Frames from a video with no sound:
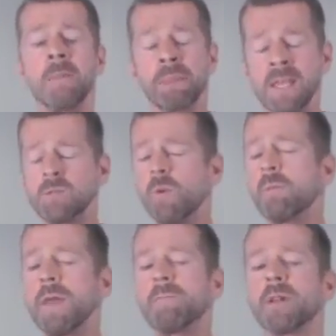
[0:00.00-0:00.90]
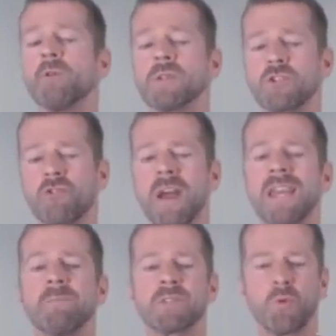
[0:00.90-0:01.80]
These were people who were
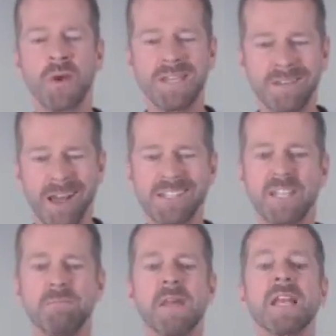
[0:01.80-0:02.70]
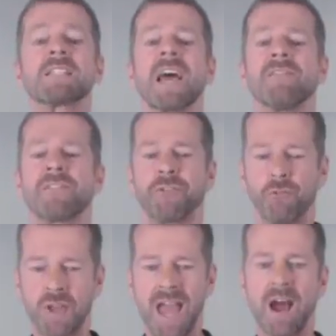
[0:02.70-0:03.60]
training between 90 minutes and
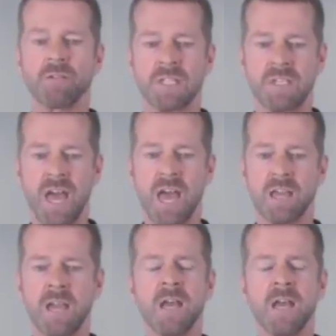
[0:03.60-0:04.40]
3 hours a day.